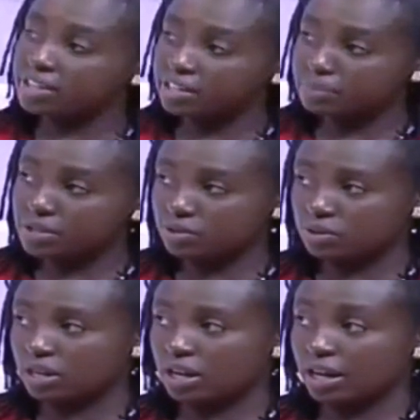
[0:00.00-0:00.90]
right
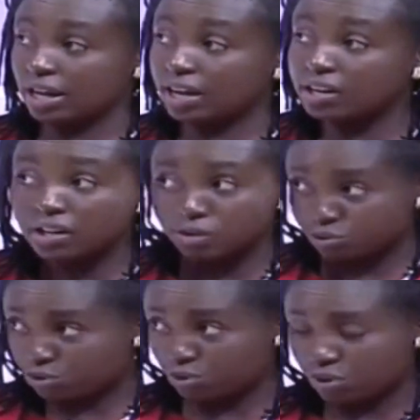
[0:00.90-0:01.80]
person guiding you
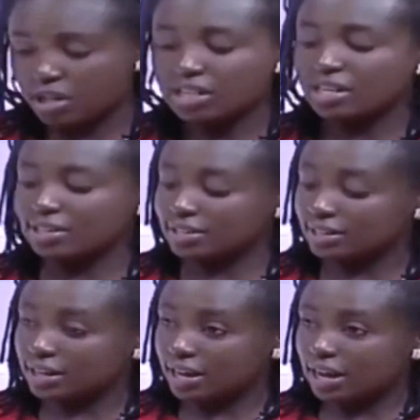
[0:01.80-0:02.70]
through, they'll
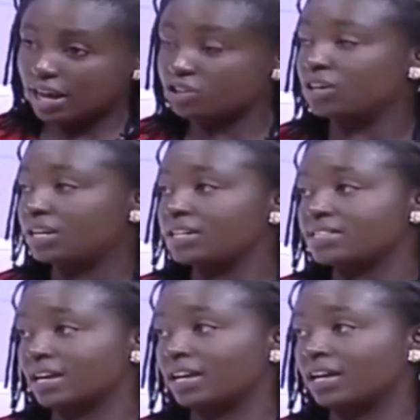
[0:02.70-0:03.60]
actually
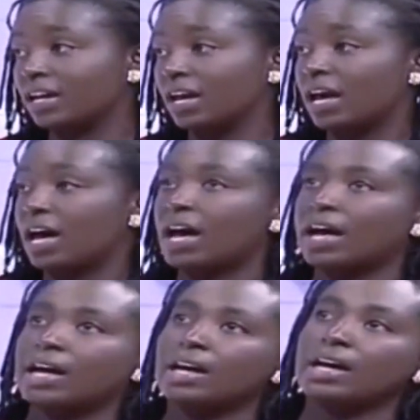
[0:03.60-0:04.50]
design
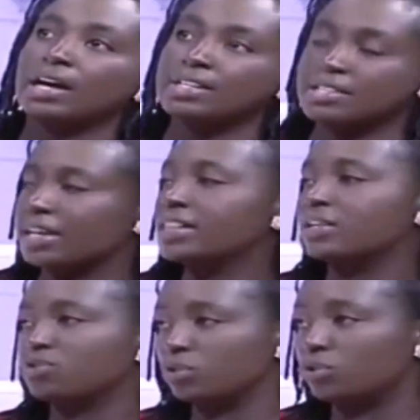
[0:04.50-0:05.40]
uh, a design
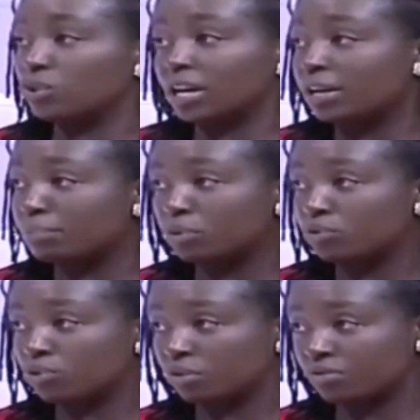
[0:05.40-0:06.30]
that will you can able
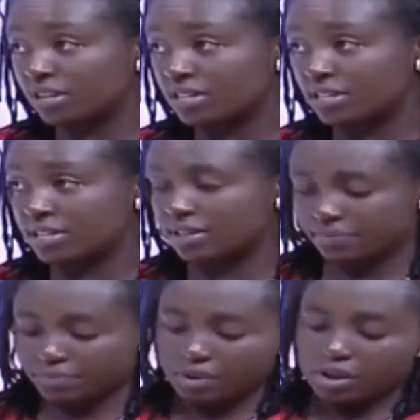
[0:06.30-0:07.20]
to convert it. Mm
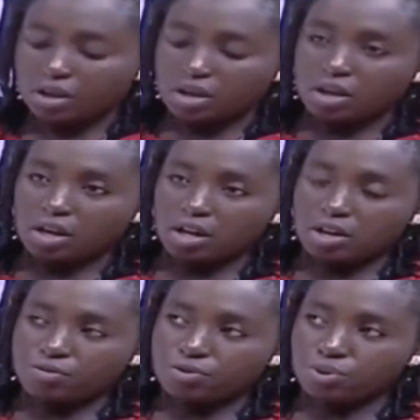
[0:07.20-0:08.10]
-hmm.
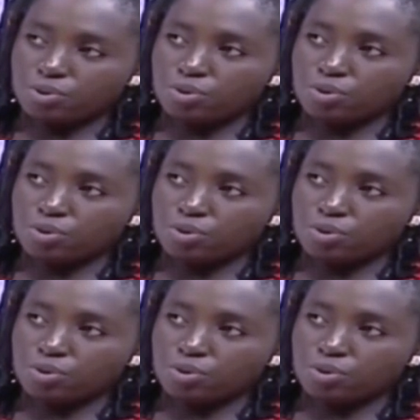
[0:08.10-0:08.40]
If you